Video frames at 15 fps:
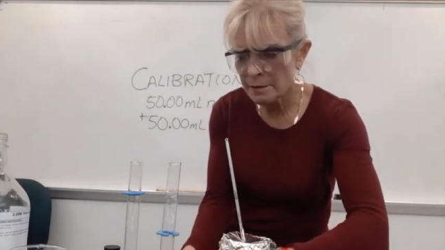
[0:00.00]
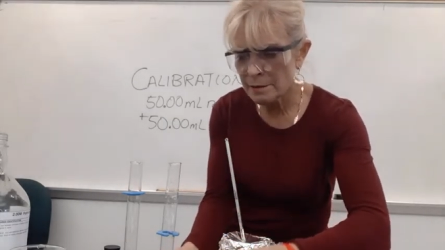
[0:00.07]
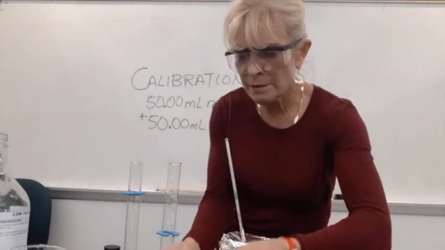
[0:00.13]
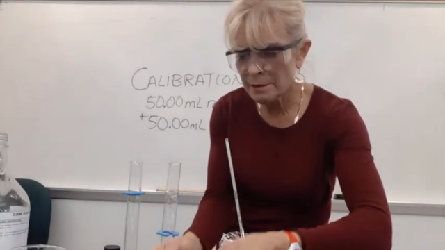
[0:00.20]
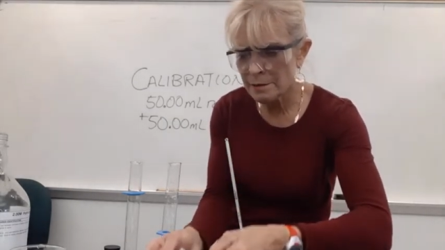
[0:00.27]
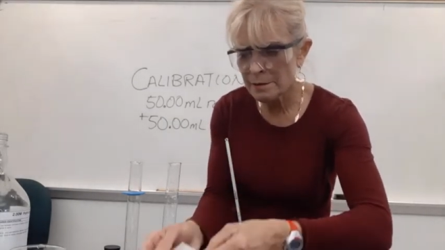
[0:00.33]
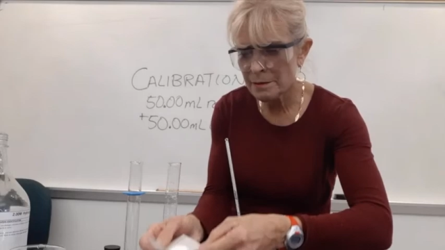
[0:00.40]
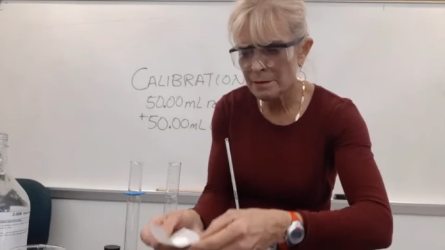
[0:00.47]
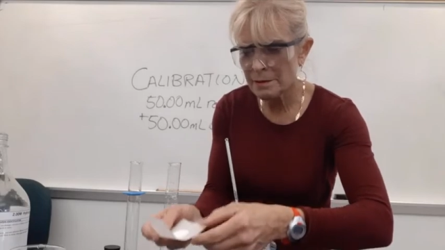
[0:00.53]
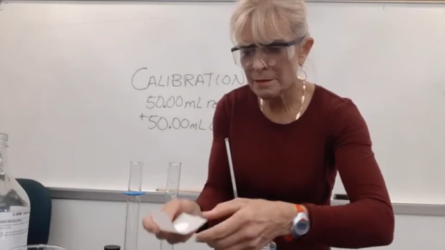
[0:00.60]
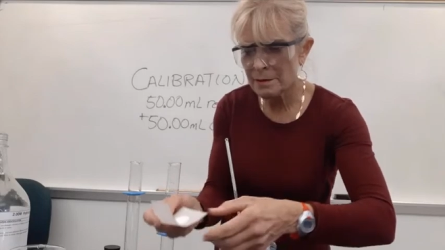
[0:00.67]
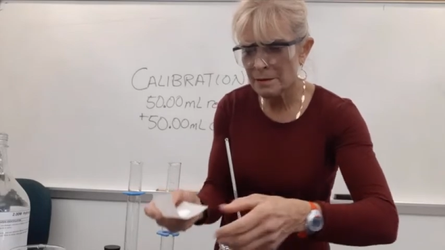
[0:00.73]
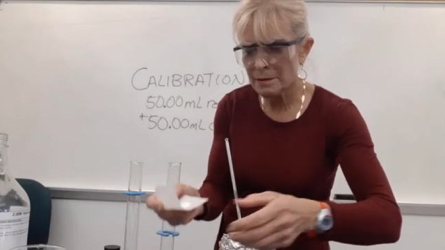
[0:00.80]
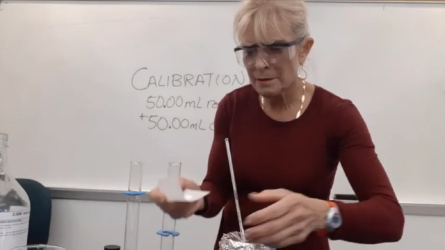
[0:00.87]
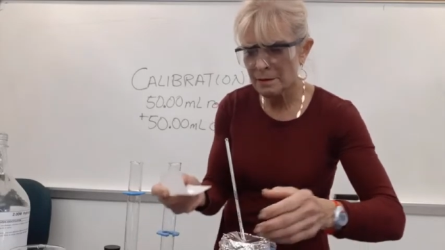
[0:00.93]

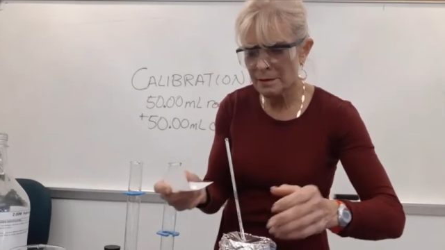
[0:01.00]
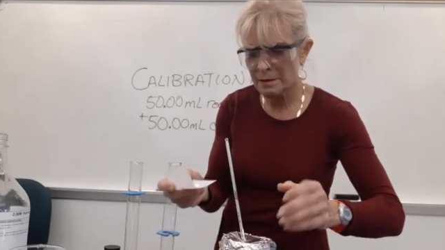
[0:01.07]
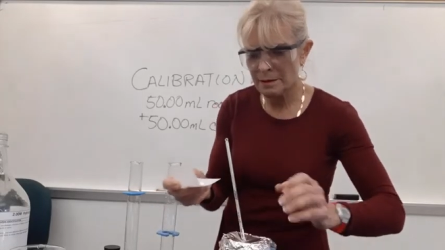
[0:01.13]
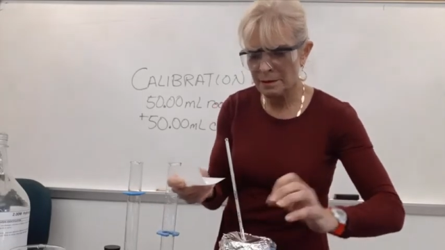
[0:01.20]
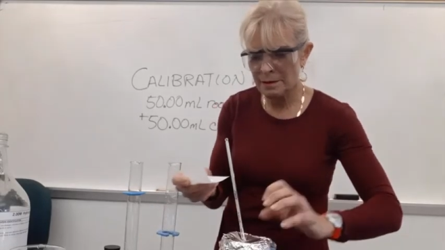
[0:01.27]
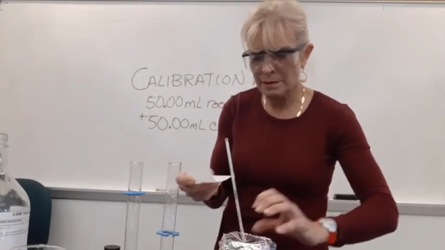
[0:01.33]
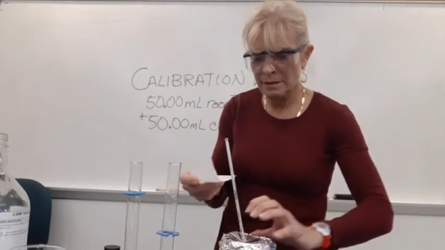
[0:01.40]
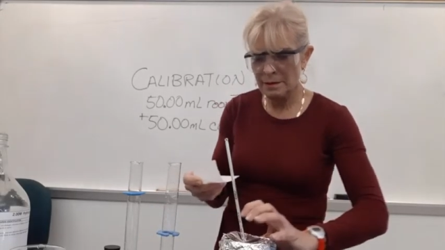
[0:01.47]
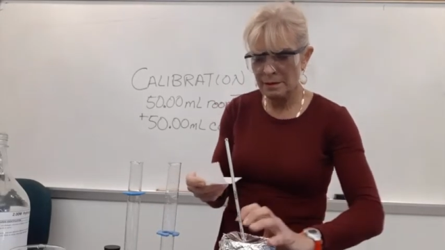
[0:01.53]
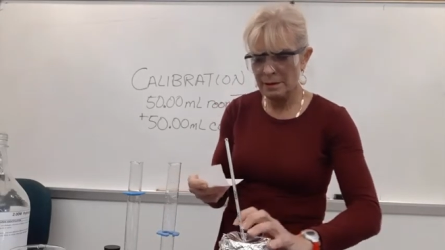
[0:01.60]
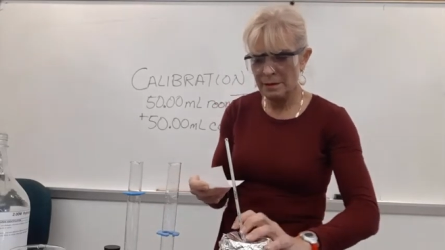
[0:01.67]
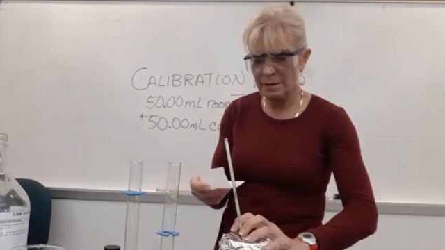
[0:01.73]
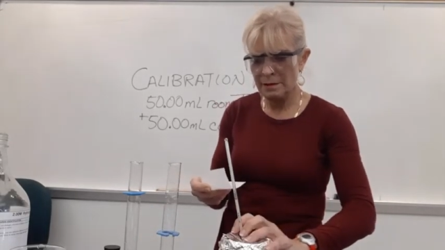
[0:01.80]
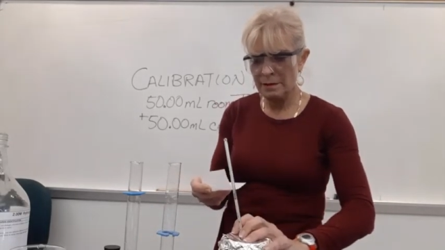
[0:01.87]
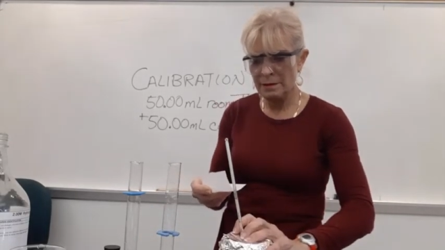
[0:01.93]

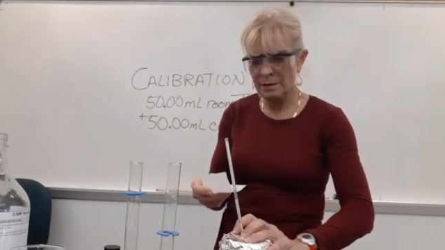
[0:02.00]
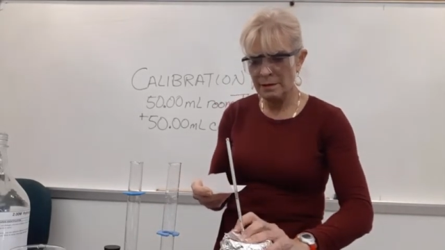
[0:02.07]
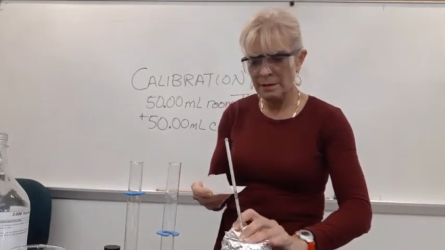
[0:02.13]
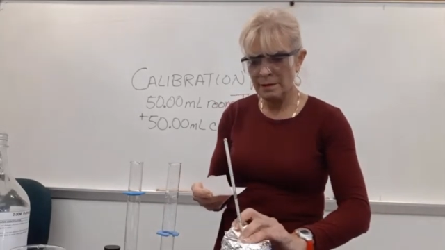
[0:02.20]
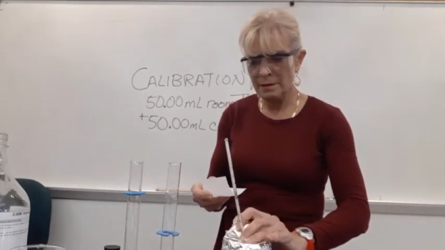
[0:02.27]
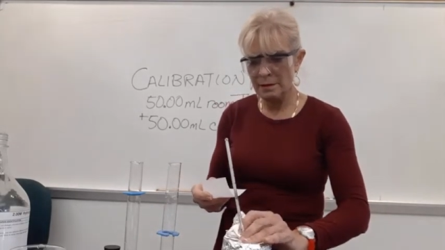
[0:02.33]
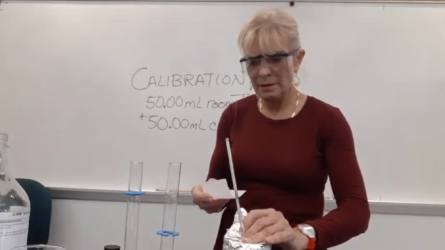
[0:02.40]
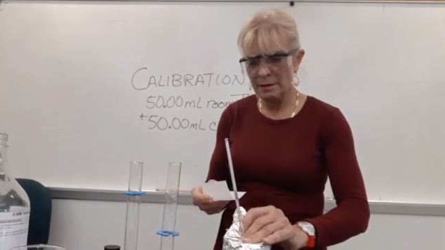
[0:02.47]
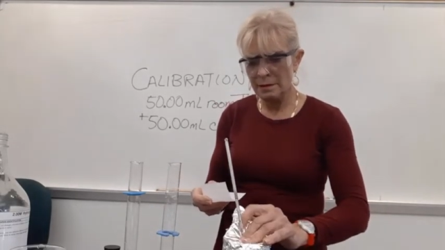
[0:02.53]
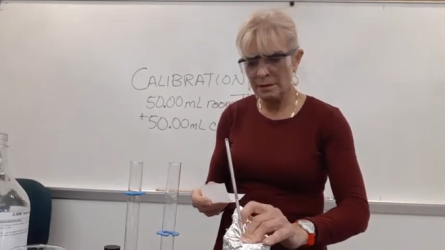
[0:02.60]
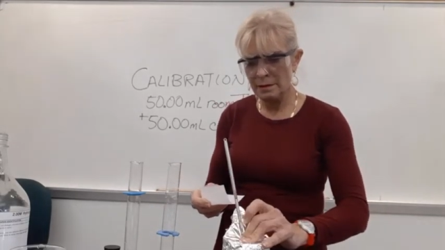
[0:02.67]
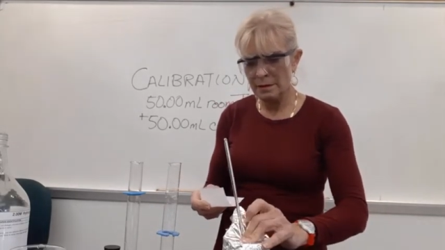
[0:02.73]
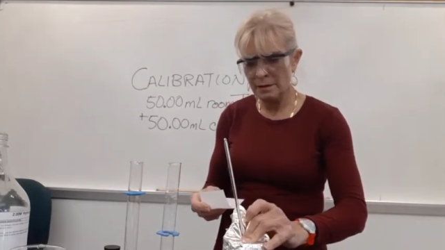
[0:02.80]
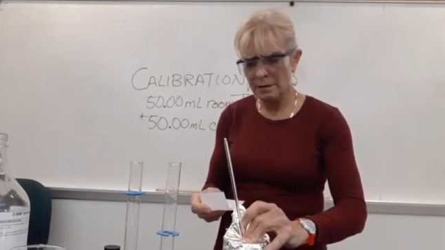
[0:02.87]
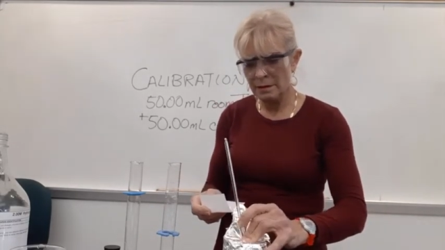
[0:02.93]

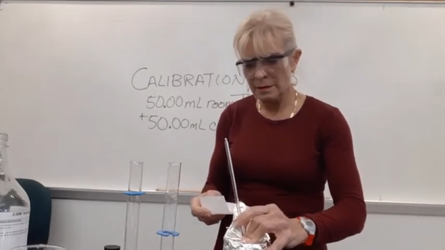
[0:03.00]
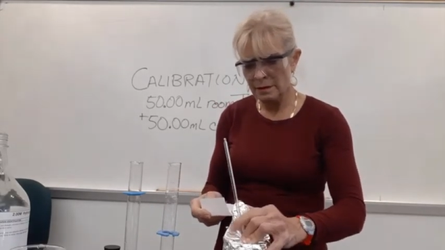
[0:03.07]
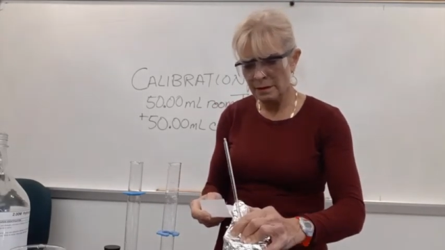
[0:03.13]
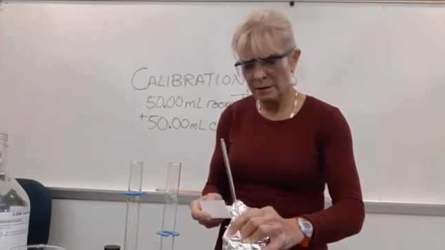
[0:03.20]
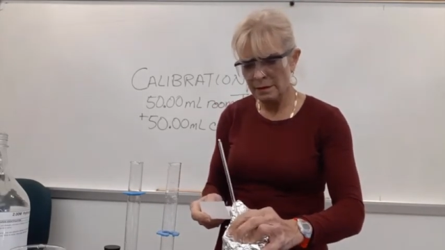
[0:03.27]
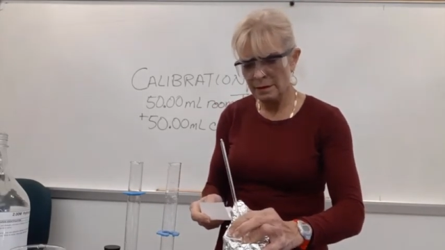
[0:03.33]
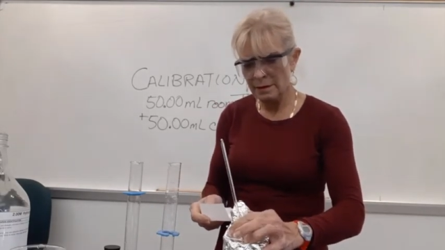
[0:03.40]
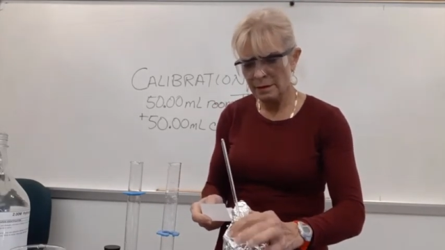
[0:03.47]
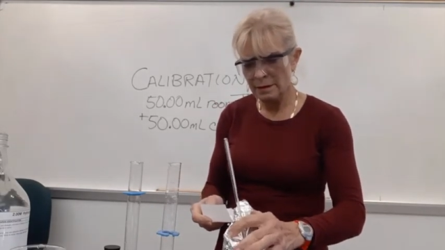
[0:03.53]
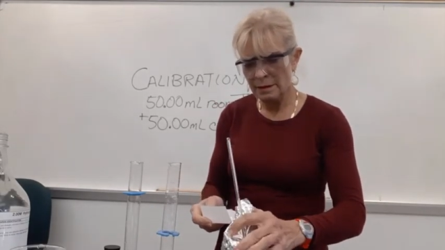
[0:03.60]
Nobody speaks.